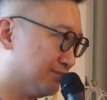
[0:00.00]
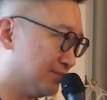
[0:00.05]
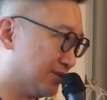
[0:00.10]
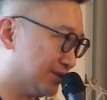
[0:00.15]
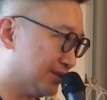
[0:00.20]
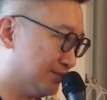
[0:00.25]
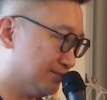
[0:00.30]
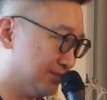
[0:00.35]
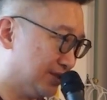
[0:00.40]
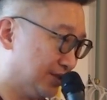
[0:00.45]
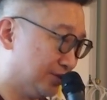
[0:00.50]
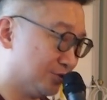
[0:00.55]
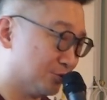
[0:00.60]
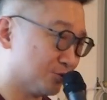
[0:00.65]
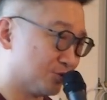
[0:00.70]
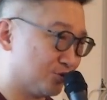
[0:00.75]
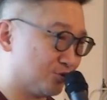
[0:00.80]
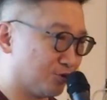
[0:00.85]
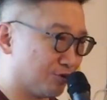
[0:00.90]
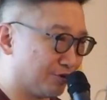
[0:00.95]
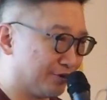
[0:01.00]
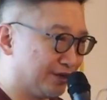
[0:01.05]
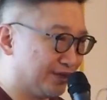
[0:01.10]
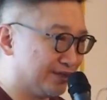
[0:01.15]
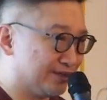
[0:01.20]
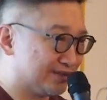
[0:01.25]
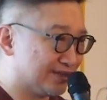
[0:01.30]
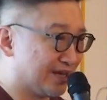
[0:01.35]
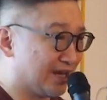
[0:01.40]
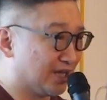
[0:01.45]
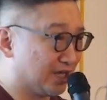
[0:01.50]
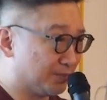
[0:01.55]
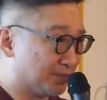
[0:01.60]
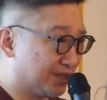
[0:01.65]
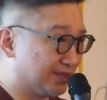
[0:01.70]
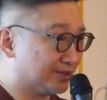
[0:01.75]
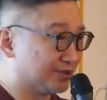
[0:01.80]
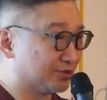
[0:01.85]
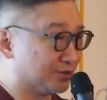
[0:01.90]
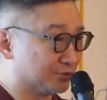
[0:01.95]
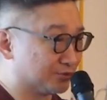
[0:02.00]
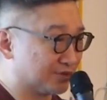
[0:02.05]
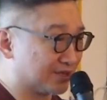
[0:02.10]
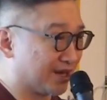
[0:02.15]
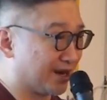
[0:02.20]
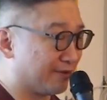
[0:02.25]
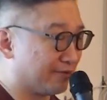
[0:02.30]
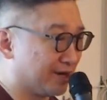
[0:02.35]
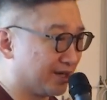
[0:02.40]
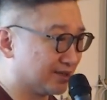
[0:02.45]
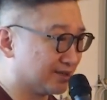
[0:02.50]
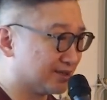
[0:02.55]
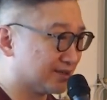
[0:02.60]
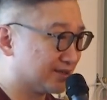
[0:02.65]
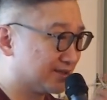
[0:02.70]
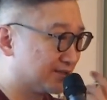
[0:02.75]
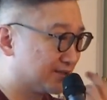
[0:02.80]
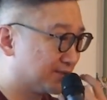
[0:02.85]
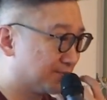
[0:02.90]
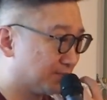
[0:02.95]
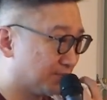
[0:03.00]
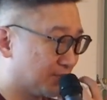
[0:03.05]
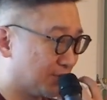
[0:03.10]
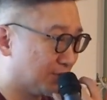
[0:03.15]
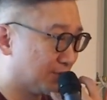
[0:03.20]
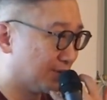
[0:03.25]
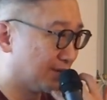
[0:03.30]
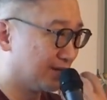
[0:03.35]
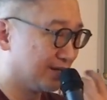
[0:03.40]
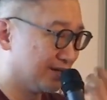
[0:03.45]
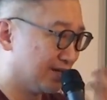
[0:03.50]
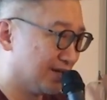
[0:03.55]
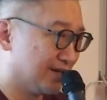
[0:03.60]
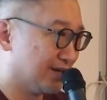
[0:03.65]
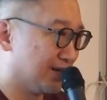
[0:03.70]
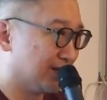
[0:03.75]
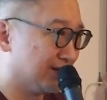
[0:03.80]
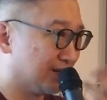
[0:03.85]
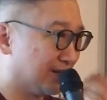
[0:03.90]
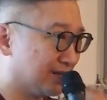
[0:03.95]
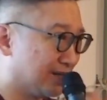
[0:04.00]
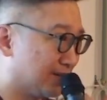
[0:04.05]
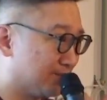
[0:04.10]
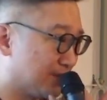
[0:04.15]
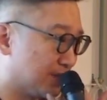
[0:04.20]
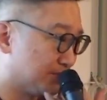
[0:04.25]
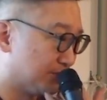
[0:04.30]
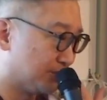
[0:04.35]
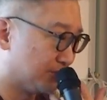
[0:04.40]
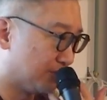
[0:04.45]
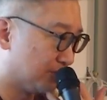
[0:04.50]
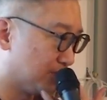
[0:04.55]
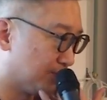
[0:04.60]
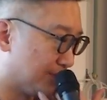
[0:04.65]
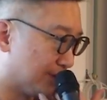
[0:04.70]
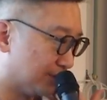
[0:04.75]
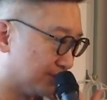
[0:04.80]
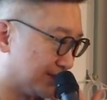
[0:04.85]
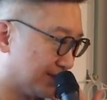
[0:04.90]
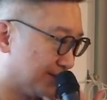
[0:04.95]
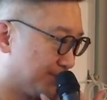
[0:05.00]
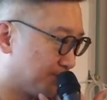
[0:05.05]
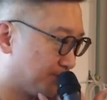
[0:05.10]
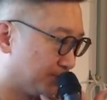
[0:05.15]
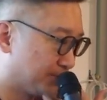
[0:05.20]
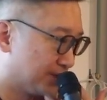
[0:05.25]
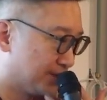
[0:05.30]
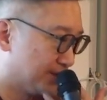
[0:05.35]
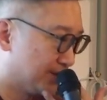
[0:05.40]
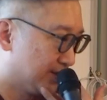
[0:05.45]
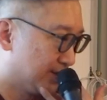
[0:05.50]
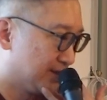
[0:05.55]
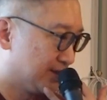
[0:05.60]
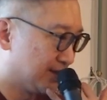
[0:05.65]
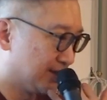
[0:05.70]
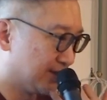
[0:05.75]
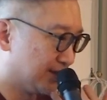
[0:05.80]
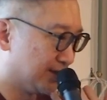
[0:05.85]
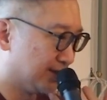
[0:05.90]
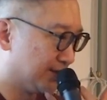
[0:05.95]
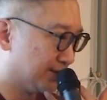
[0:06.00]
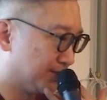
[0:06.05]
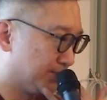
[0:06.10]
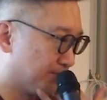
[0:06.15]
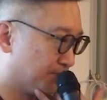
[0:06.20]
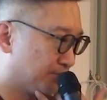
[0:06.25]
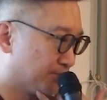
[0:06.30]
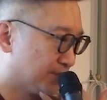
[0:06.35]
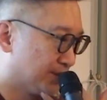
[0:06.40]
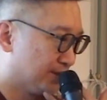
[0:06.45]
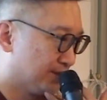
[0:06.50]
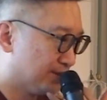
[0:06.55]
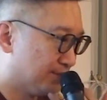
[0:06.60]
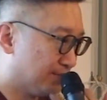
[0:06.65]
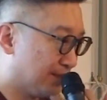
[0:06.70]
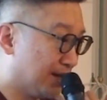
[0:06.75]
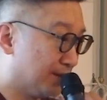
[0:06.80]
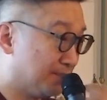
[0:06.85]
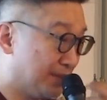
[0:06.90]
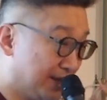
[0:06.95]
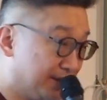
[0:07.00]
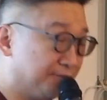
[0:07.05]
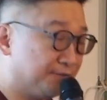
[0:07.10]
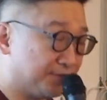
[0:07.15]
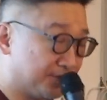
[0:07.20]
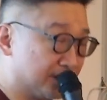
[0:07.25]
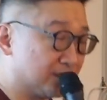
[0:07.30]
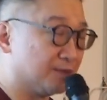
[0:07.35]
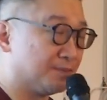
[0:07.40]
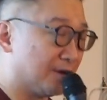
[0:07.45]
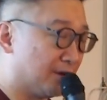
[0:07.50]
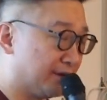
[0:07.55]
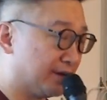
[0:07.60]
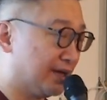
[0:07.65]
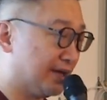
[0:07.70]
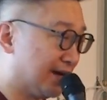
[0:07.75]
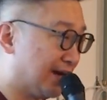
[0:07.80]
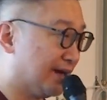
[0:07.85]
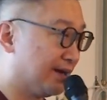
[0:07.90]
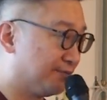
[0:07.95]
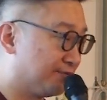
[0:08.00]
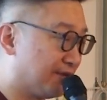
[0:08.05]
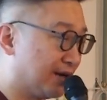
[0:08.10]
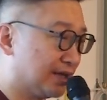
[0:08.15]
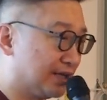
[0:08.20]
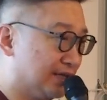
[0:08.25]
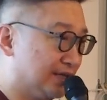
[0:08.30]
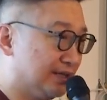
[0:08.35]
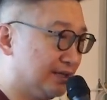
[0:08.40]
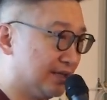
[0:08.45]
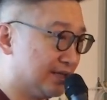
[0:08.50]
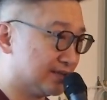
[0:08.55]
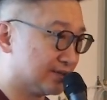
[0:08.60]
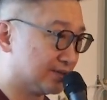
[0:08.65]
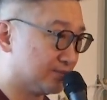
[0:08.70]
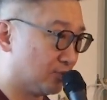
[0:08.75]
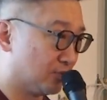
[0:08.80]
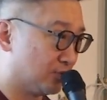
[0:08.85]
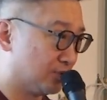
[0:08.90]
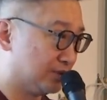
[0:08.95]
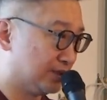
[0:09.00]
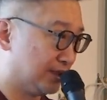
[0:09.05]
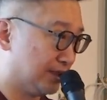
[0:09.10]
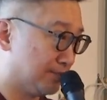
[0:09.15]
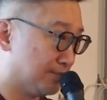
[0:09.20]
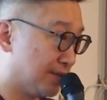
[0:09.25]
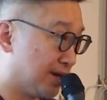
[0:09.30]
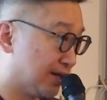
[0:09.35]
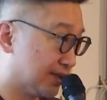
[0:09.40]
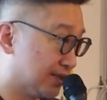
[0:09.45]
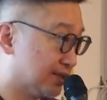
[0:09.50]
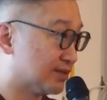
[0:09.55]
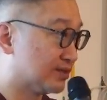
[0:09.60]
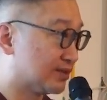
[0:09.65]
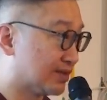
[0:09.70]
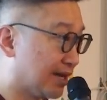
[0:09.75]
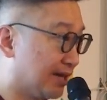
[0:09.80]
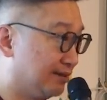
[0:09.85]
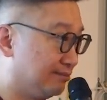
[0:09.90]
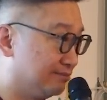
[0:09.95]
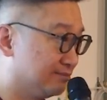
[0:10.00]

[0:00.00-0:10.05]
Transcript: um, did those drawings, animated those characters. You know, I, I, I might be wrong about that. Um, my main fear about AI, frankly, is more the market side,